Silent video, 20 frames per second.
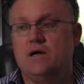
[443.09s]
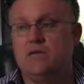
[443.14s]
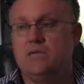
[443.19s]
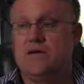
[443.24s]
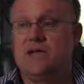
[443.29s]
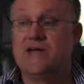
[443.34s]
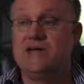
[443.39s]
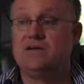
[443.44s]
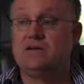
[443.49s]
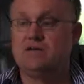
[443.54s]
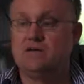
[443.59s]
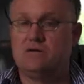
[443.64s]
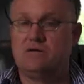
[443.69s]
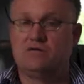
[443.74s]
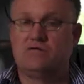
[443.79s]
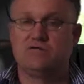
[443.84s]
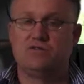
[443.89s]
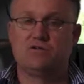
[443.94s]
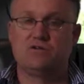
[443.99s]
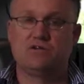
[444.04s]
and into the
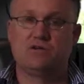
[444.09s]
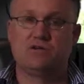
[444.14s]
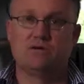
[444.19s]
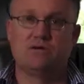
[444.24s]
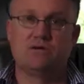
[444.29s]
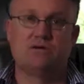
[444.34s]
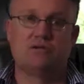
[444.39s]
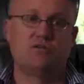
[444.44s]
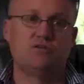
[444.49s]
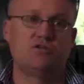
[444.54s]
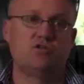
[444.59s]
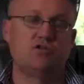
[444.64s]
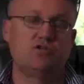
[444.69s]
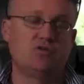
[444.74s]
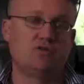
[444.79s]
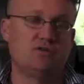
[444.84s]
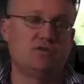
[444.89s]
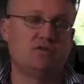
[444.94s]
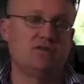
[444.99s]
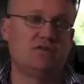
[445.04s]
future to
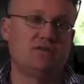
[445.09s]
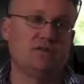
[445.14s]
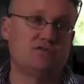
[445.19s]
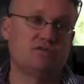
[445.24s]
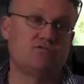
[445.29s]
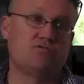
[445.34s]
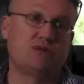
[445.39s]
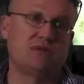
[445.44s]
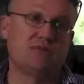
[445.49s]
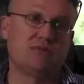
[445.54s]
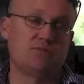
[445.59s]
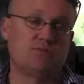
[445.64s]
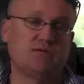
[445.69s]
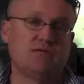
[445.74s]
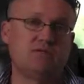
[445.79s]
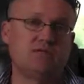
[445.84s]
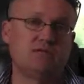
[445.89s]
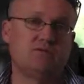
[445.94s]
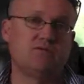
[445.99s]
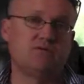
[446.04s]
ensure that this
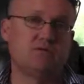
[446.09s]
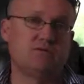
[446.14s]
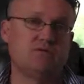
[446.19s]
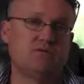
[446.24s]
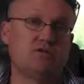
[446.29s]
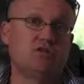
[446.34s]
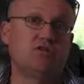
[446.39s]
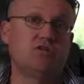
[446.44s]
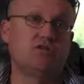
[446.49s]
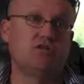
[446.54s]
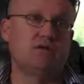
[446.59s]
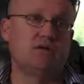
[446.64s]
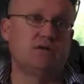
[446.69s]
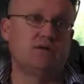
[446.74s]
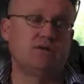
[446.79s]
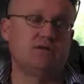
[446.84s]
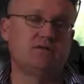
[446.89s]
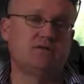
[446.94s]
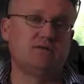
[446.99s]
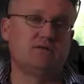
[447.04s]
rights-based approach to
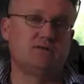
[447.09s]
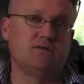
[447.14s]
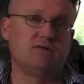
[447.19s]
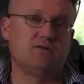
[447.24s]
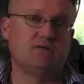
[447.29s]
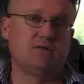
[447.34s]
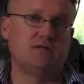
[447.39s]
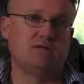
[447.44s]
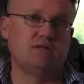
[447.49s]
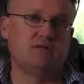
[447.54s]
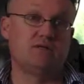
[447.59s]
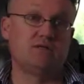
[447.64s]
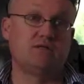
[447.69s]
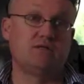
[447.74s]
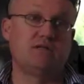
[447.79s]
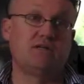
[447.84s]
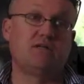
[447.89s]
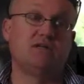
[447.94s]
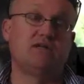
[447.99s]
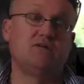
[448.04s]
climate displacement is
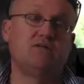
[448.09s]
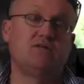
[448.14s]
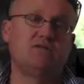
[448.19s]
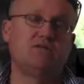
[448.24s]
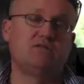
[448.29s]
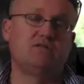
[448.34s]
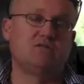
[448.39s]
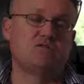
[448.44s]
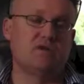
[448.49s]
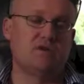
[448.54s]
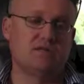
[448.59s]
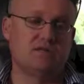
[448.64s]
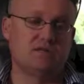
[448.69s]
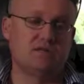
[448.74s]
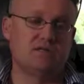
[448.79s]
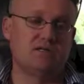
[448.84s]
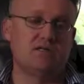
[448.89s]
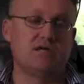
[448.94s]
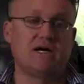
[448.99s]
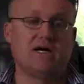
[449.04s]
adhered to throughout the
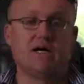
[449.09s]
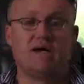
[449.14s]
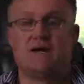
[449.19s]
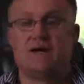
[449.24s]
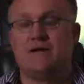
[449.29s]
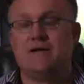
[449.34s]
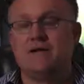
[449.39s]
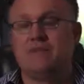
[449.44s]
entire